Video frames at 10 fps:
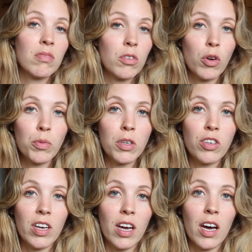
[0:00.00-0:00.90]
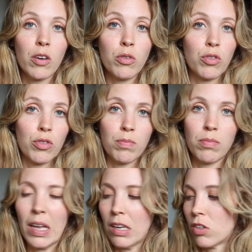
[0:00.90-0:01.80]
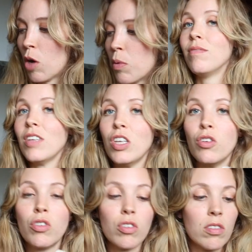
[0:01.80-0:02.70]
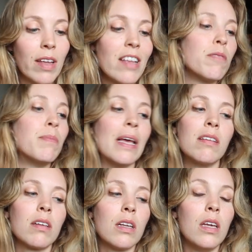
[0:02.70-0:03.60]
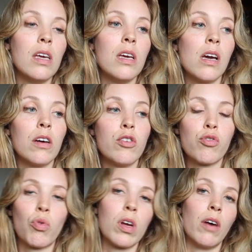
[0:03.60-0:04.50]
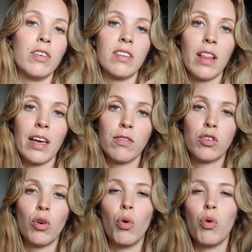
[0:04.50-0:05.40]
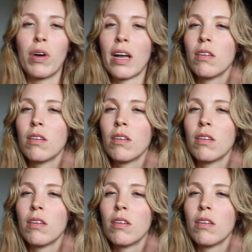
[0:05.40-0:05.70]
grows up in Chicago's like suburb. It's basically a story of his life, so kind